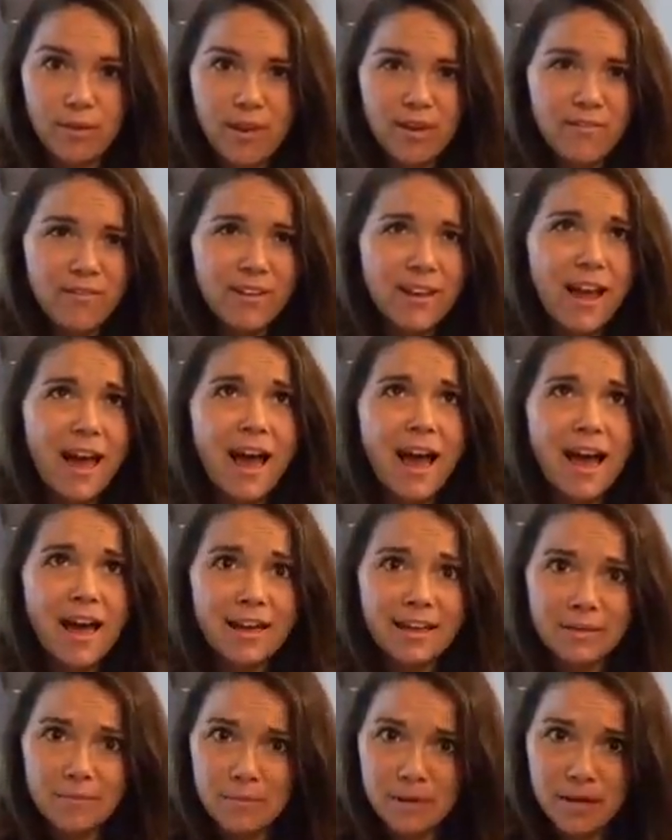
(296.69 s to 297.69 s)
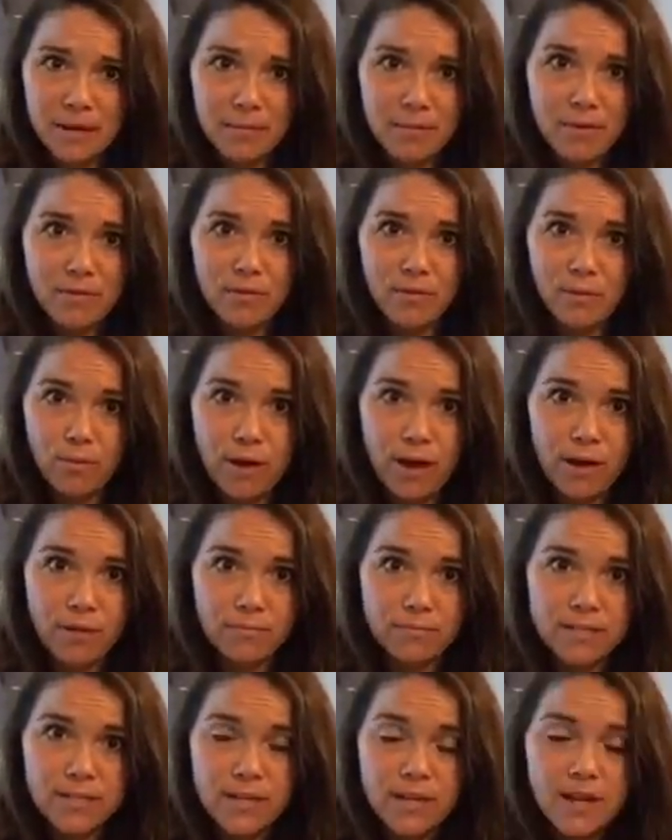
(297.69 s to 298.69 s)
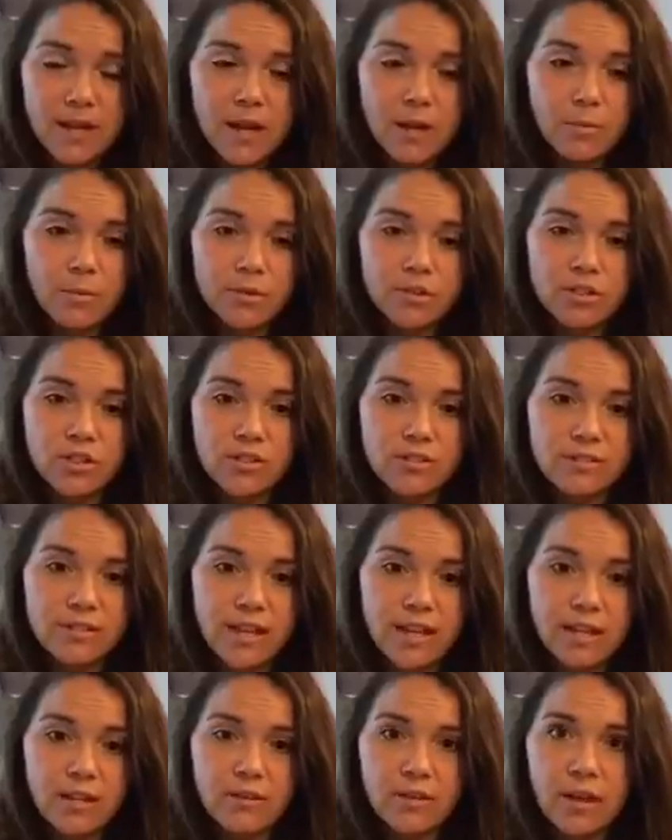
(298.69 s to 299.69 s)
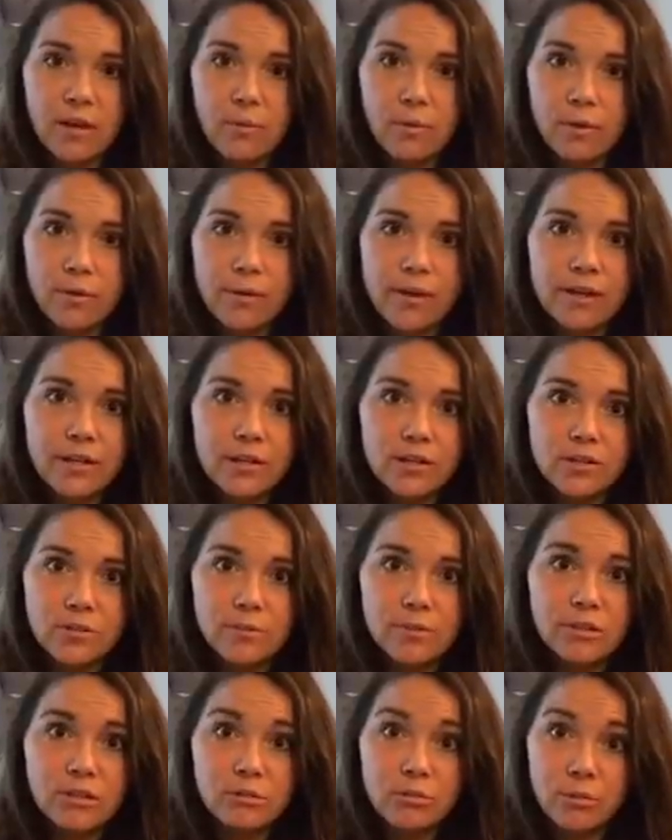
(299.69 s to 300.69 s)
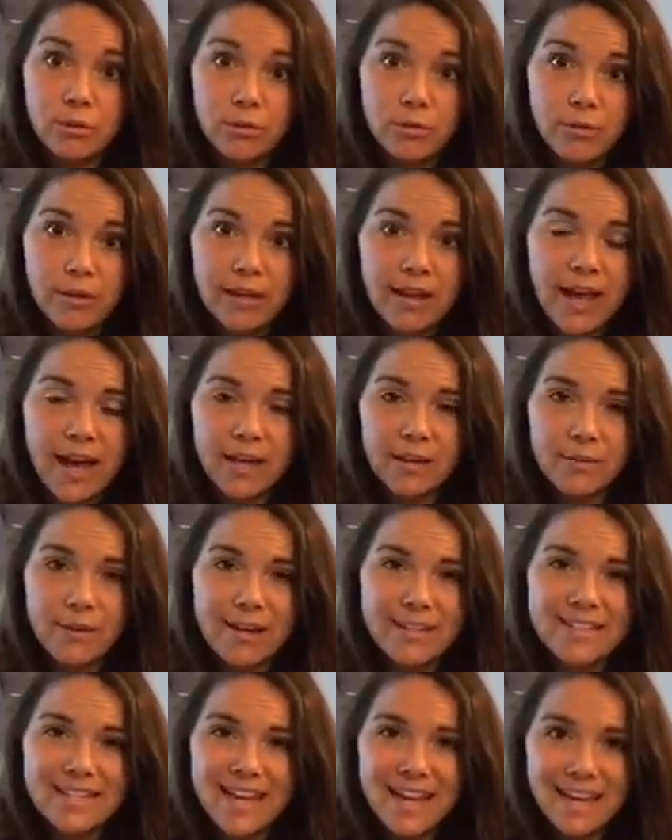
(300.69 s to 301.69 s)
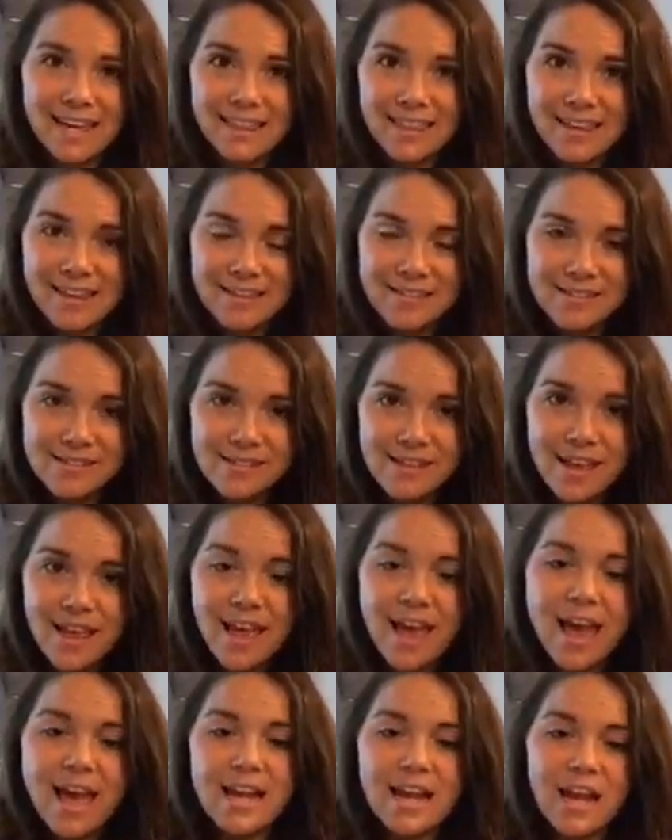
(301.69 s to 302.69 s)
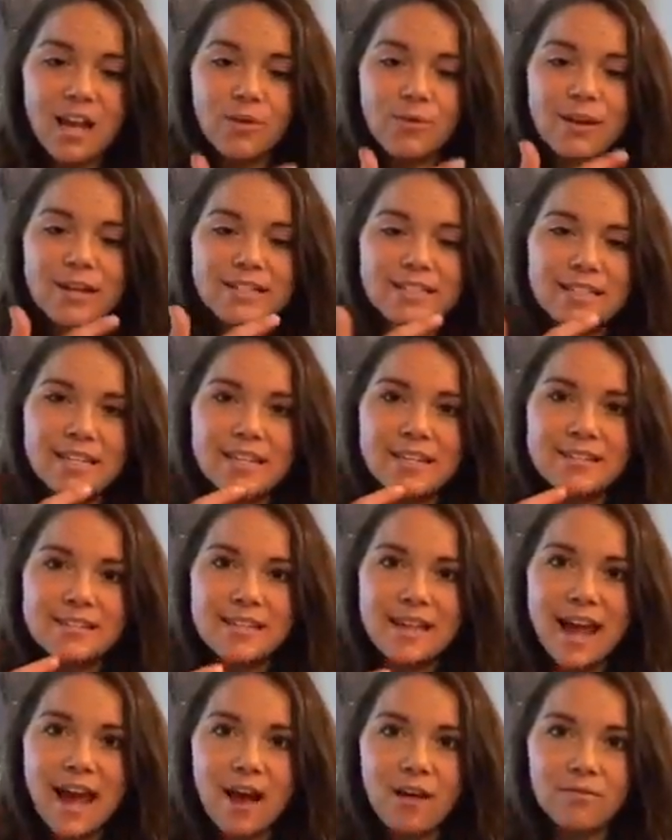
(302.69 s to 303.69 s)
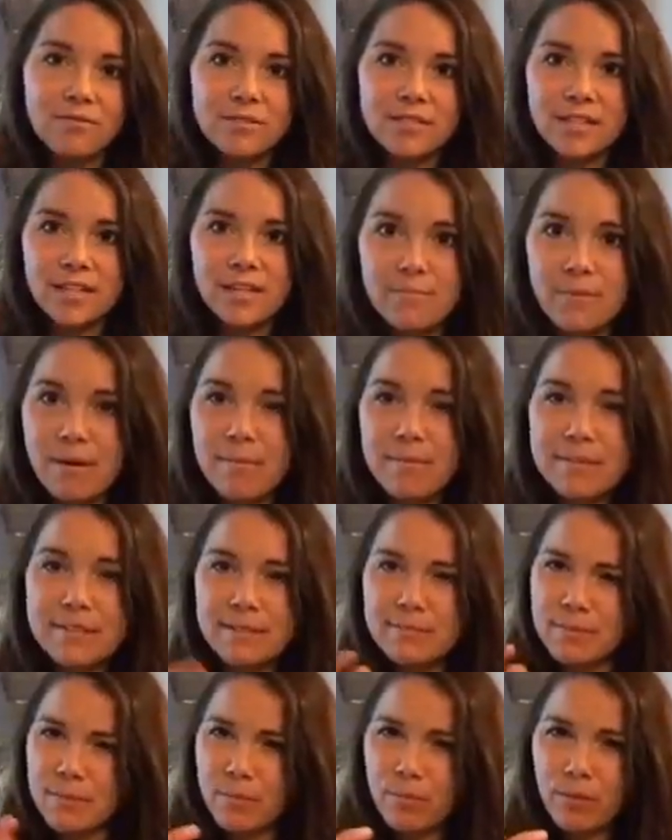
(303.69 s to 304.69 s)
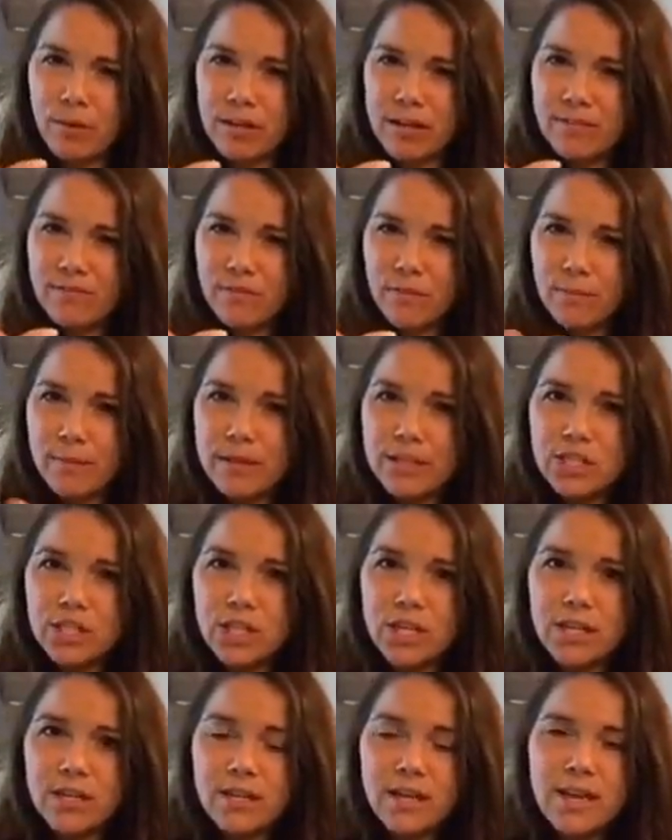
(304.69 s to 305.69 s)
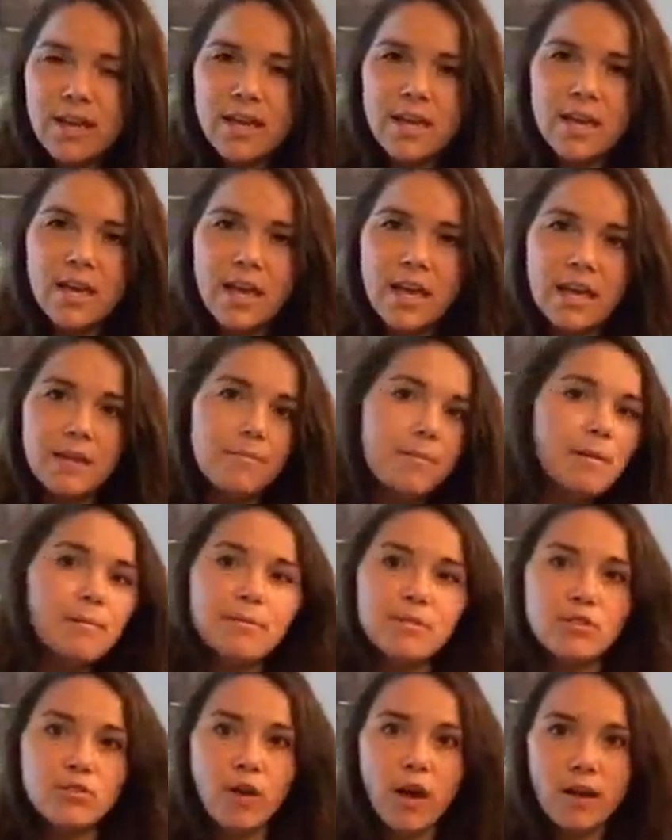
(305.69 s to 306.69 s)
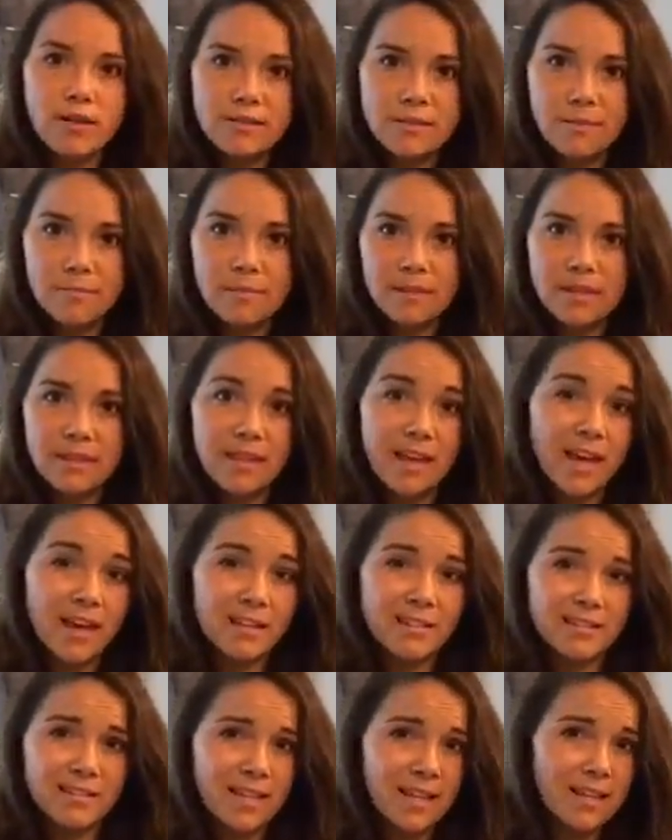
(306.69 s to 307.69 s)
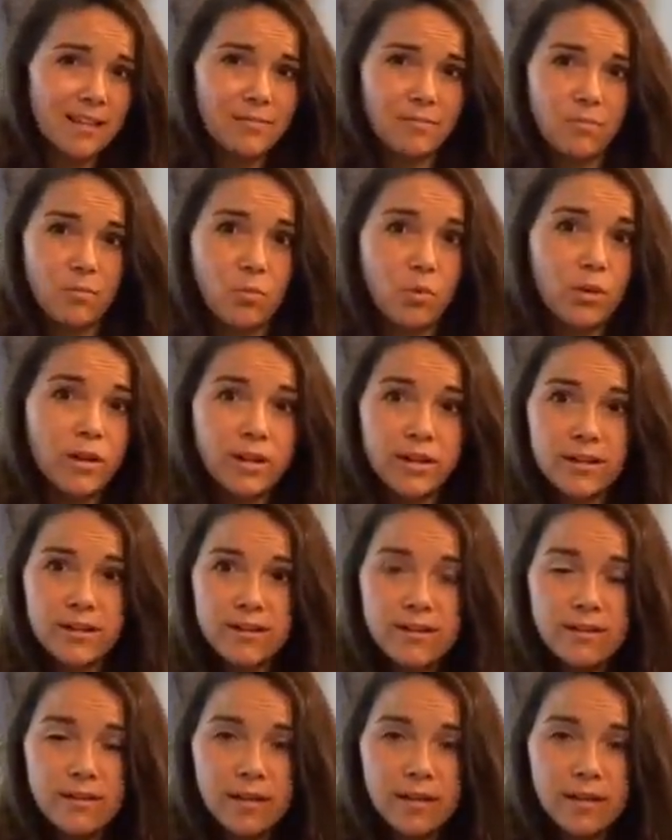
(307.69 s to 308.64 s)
Even I can become overwhelmed with just like, okay, what do I know to be true, and how do I take this, and how do I tease it out to maybe some important information, and maybe draw something that would